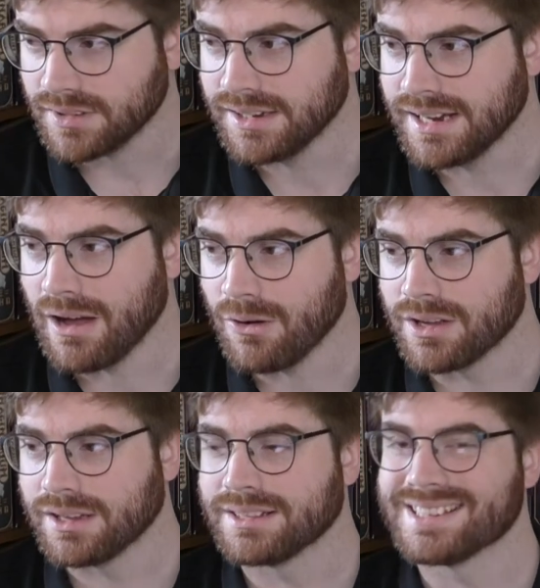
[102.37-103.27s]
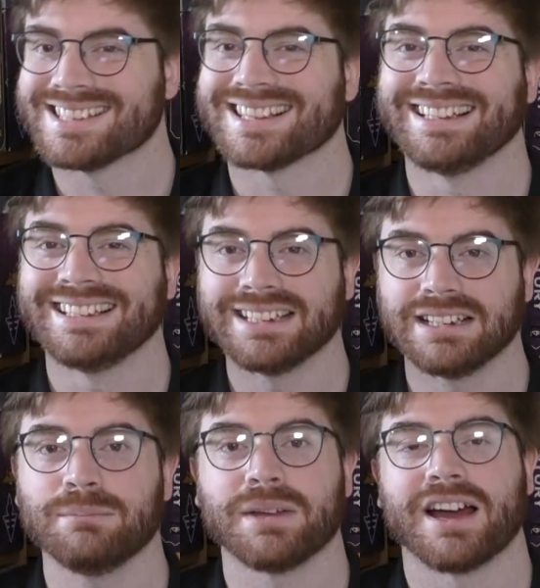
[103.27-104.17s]
Now, this is a
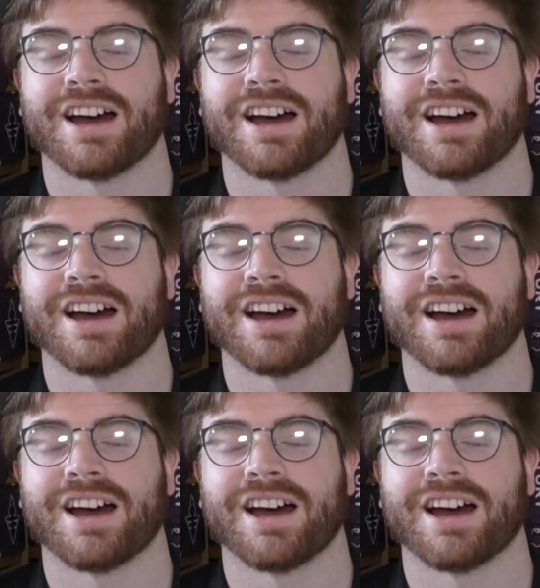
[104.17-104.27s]
little bit